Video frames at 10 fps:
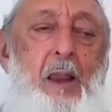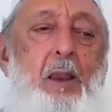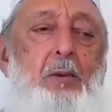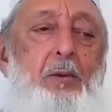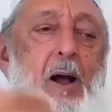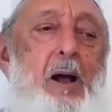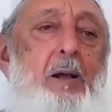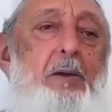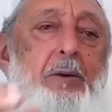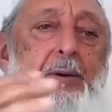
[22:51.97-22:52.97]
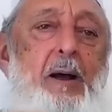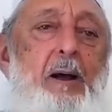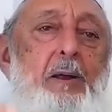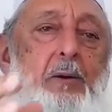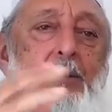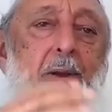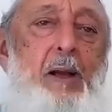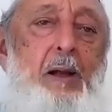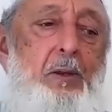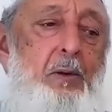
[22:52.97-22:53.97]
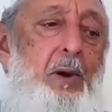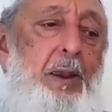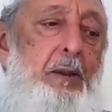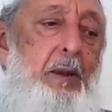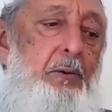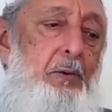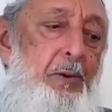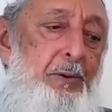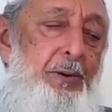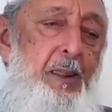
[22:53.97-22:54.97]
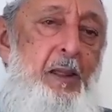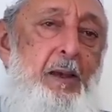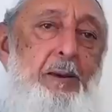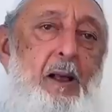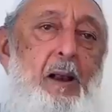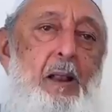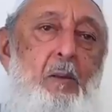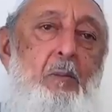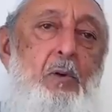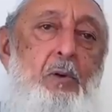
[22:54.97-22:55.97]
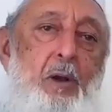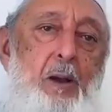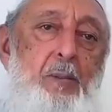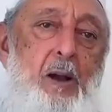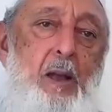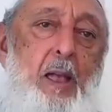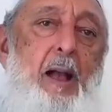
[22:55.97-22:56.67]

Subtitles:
You argue and argue and argue that you can take an ayah muhkama